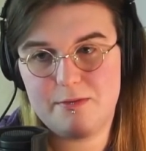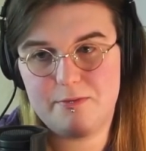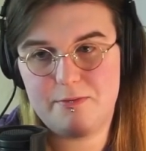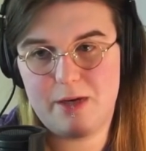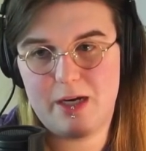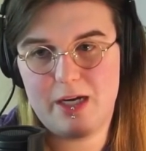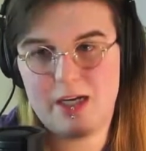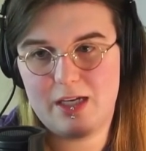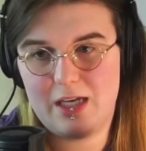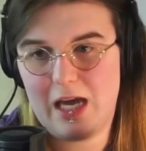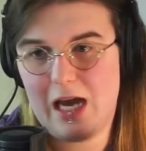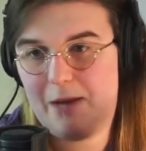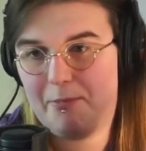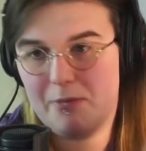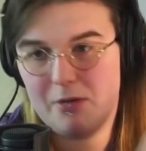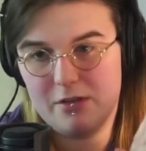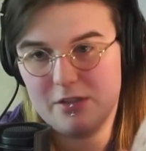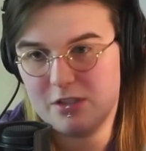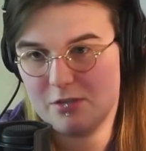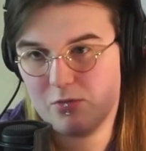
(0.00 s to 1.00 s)
by
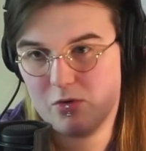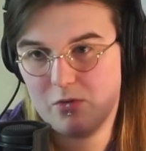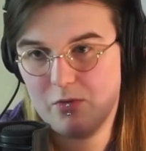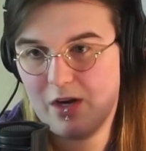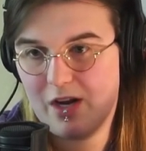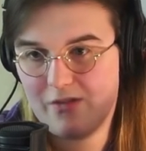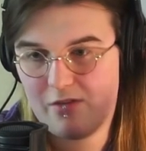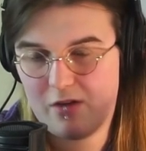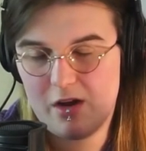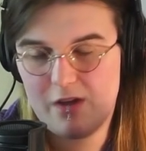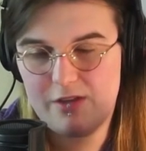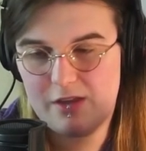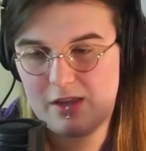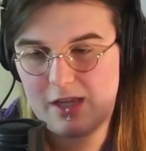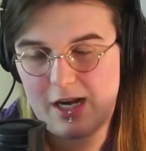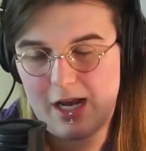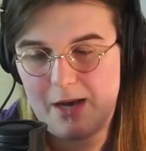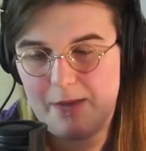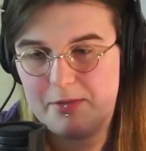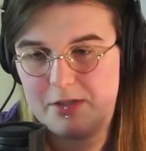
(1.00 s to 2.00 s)
capitalism or whatever i think
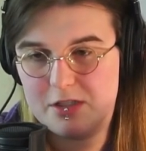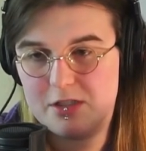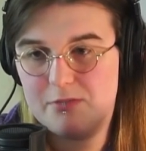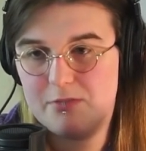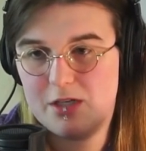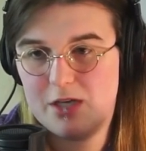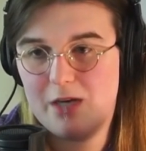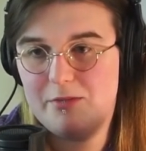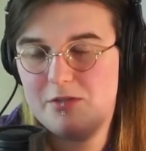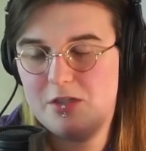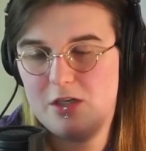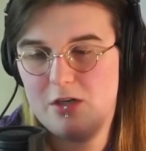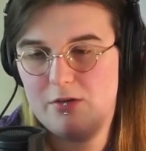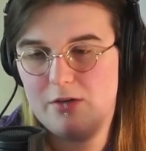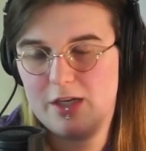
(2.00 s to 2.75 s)
that happens sometimes you know